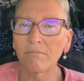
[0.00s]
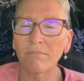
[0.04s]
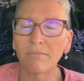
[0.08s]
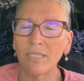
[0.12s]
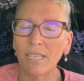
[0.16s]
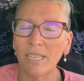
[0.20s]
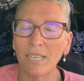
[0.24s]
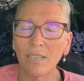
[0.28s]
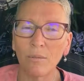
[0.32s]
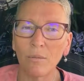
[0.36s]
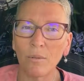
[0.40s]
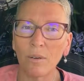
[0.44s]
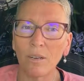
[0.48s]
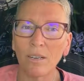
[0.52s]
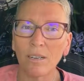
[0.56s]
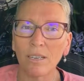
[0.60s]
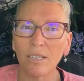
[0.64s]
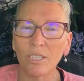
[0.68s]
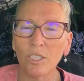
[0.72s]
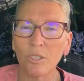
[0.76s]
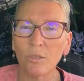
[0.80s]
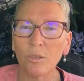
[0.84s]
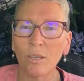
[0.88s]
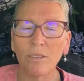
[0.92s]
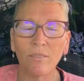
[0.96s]
anywhere because
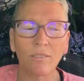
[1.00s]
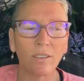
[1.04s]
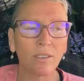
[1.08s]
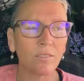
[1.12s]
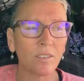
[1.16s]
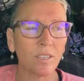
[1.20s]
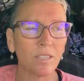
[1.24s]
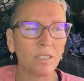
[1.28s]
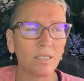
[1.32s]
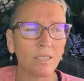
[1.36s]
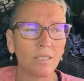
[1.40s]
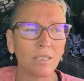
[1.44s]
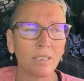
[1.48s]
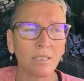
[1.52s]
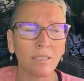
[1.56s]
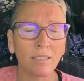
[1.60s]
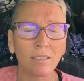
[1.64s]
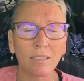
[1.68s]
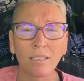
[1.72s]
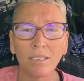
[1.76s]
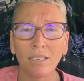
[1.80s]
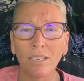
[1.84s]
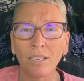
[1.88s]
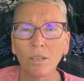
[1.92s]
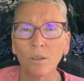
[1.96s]
you have everything
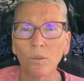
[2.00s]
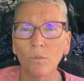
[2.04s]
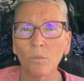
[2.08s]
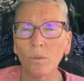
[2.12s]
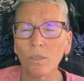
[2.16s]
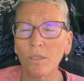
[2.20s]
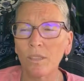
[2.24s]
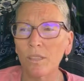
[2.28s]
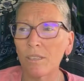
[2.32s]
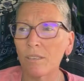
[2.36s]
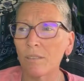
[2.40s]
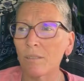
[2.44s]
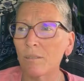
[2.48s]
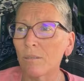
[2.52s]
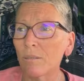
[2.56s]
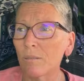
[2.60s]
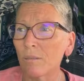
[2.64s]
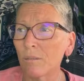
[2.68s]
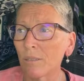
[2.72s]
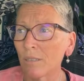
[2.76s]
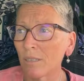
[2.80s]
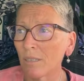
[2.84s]
with you.